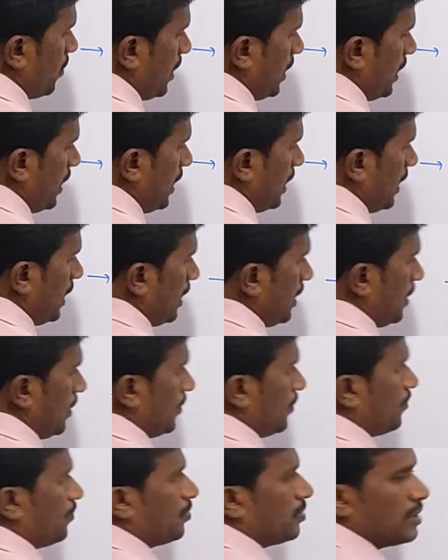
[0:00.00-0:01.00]

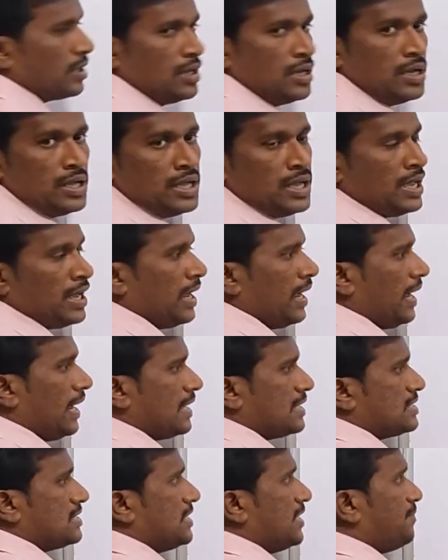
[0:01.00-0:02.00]
winding,
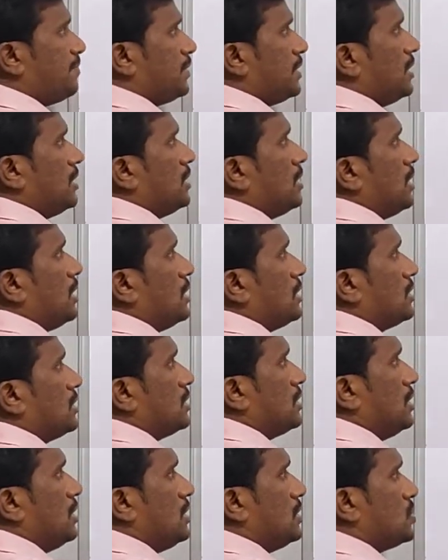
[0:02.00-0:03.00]
except in
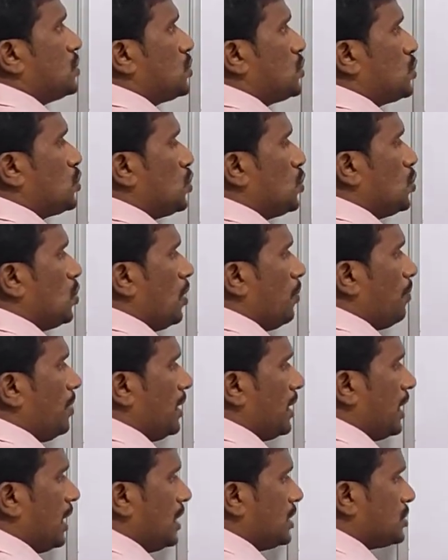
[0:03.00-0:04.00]
these two
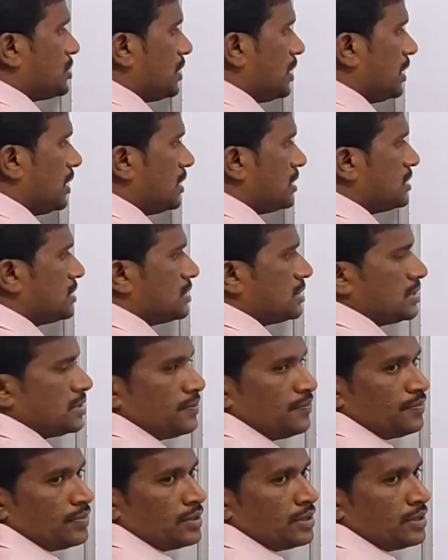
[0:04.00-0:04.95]
applications,